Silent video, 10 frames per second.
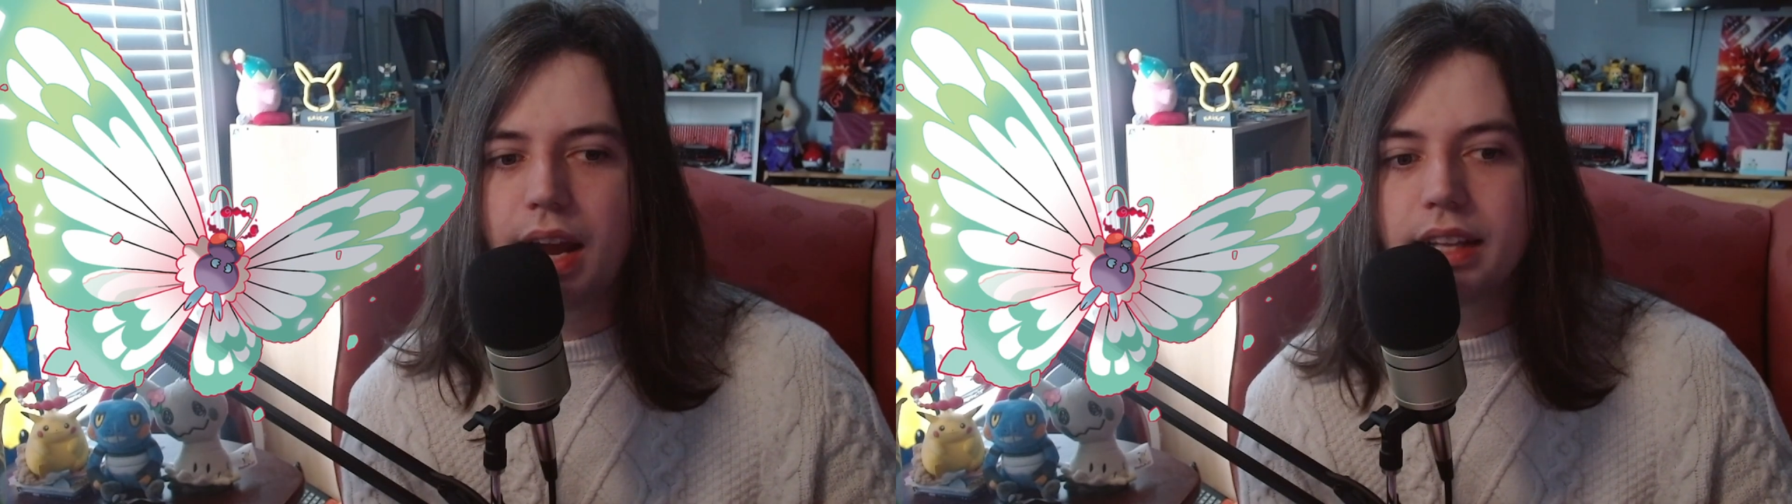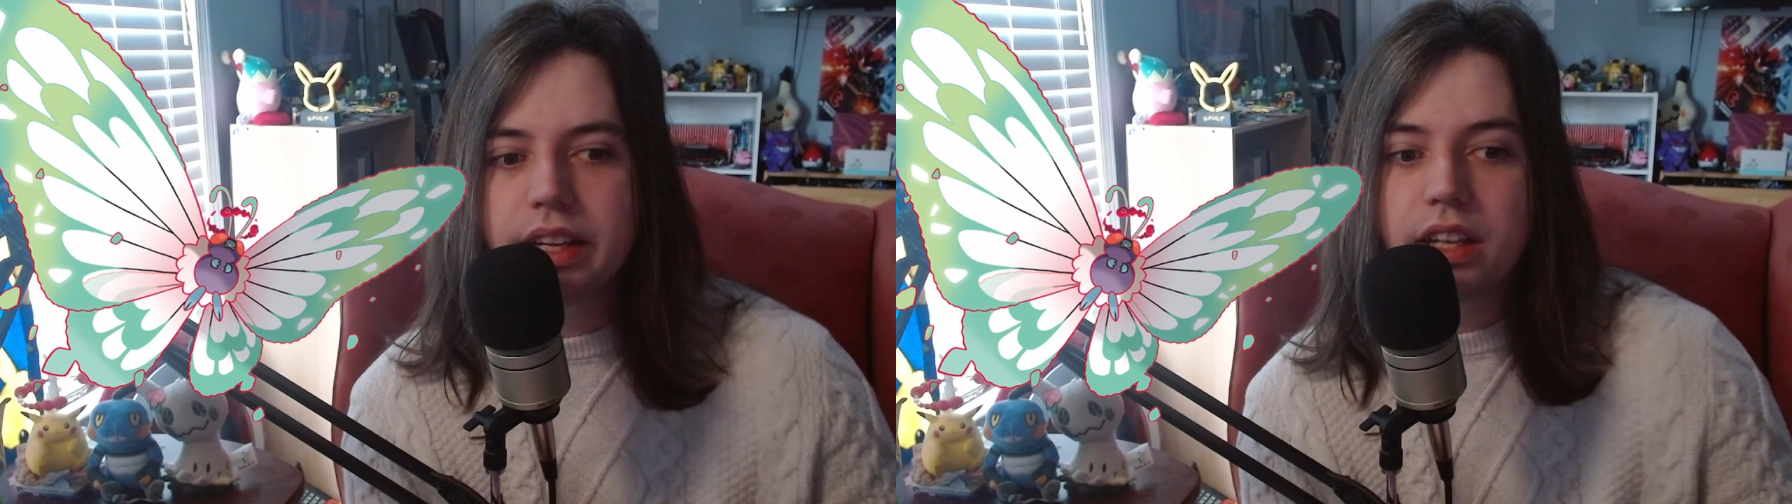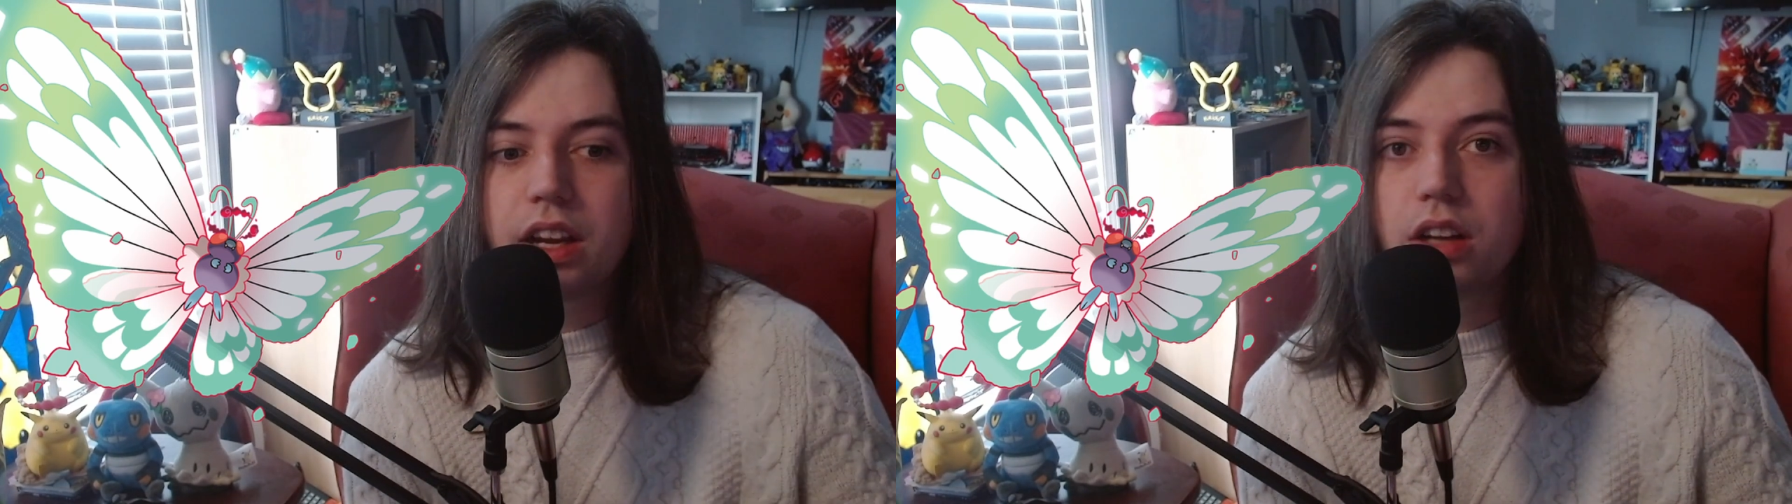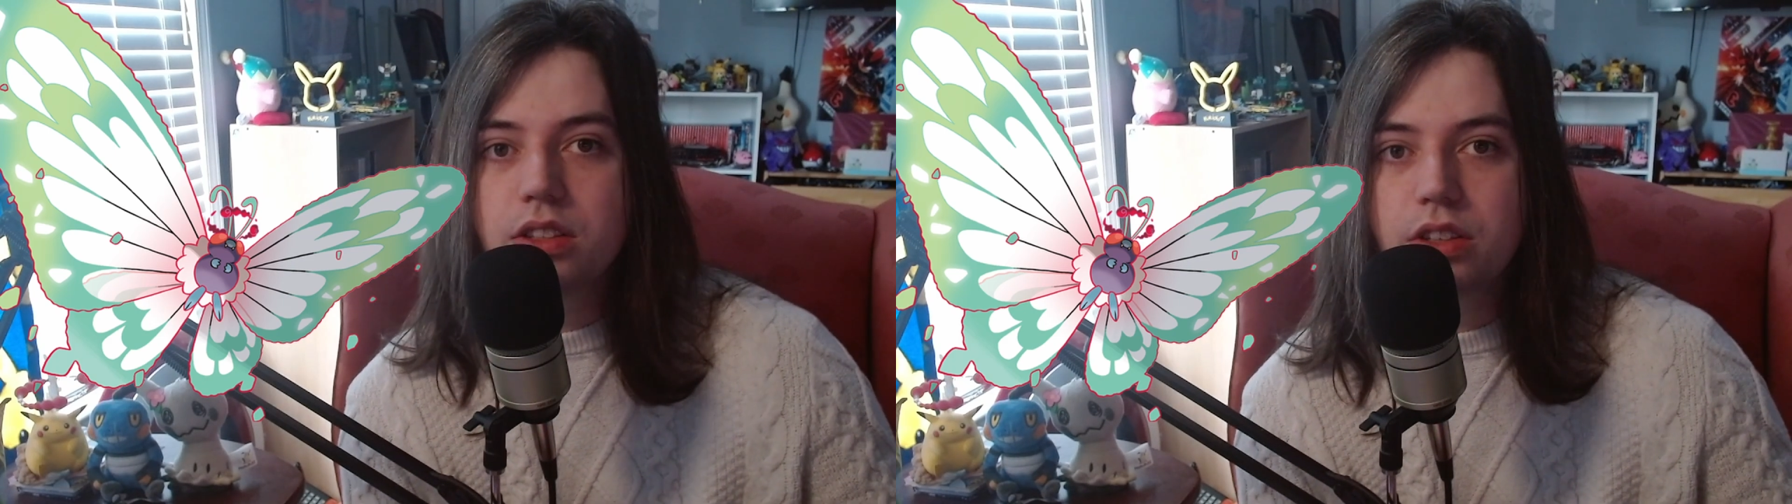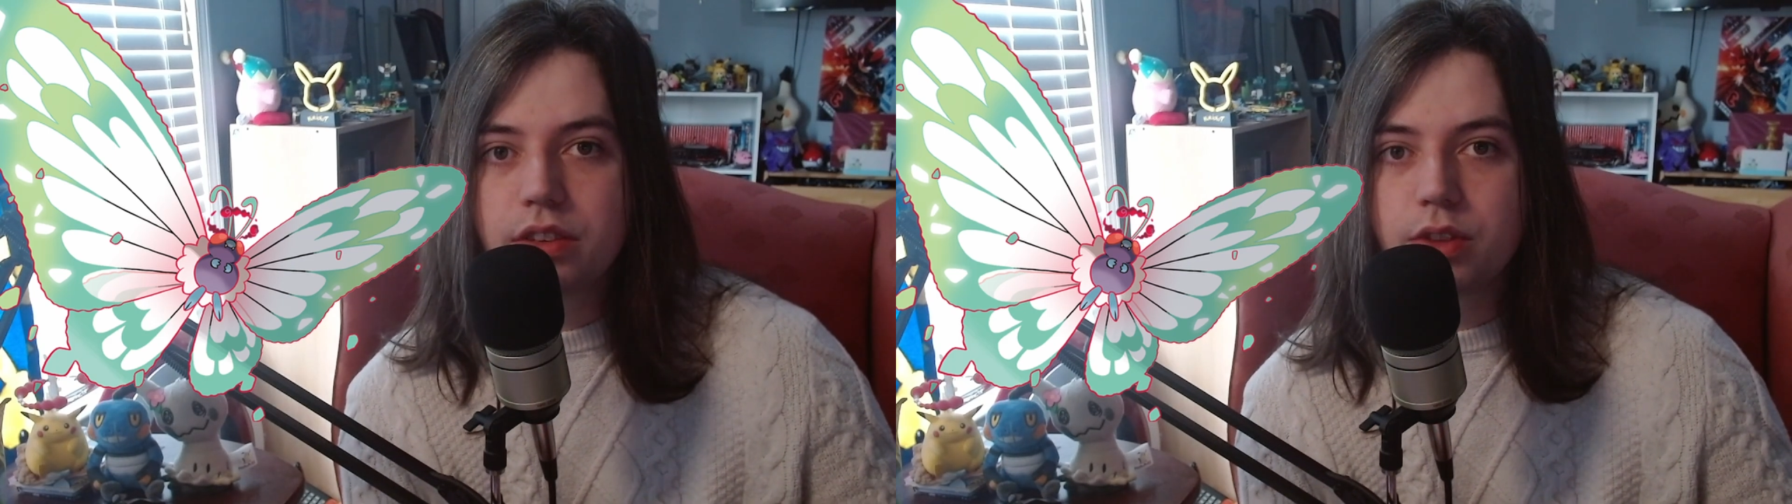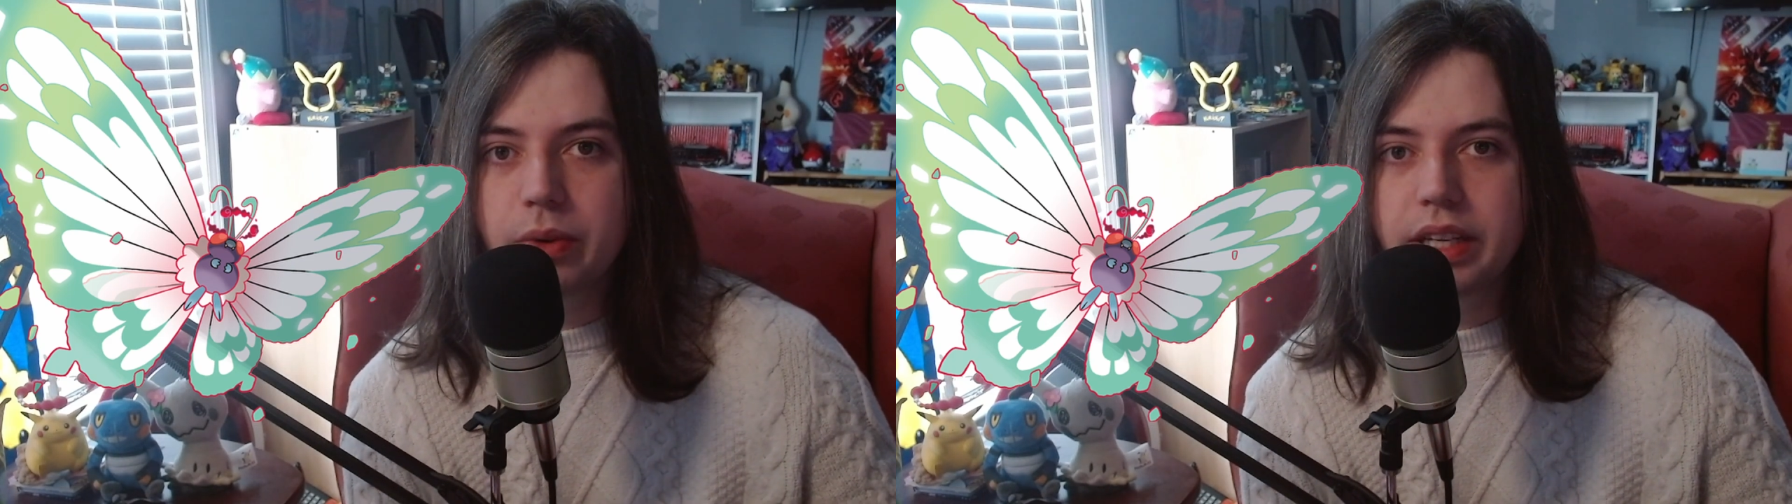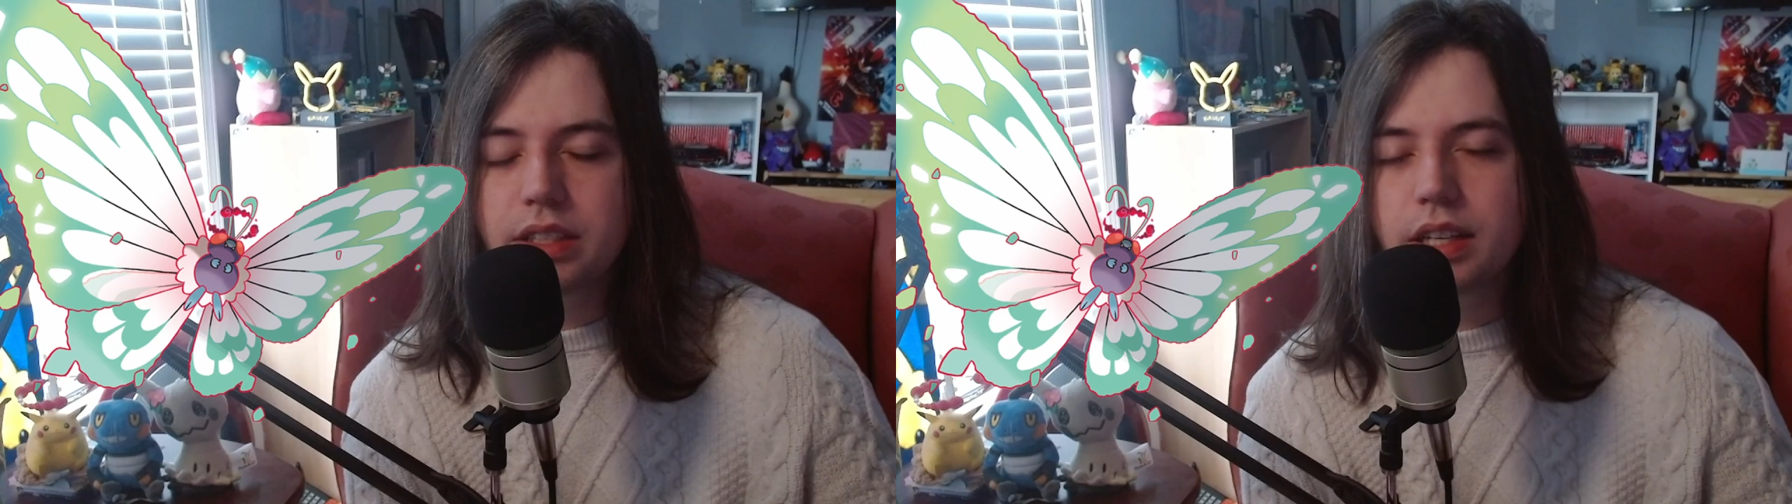I like the color of the wings.